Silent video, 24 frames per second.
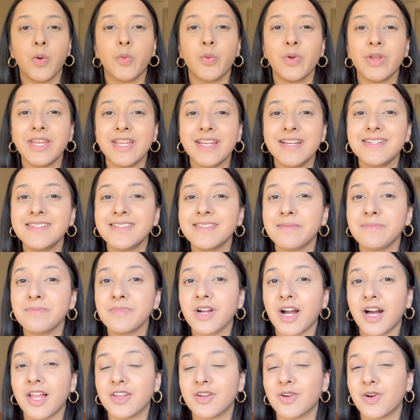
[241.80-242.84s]
We need some
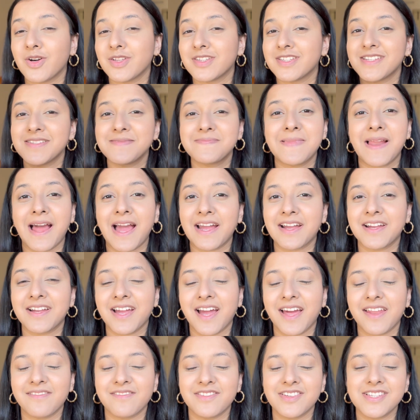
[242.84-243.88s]
color on this blank
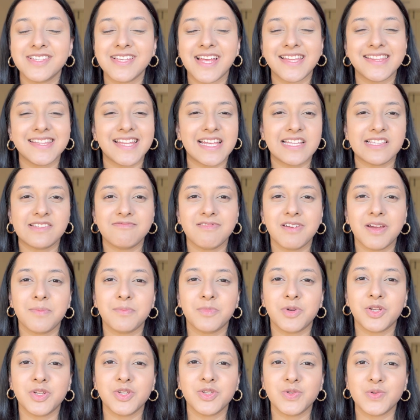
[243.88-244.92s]
canvas, and that's why I'm
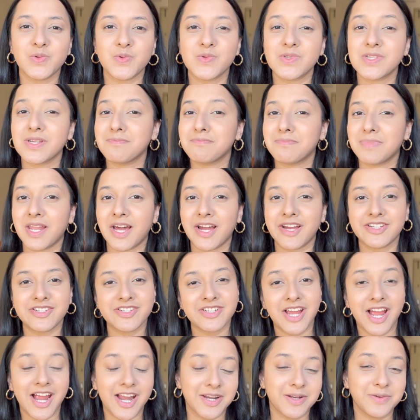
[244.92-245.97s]
going to use a
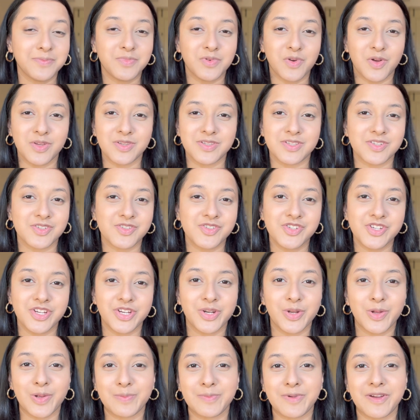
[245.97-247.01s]
blush and a bronzer
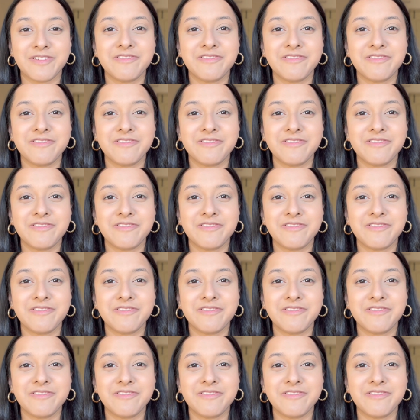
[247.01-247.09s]
shade on my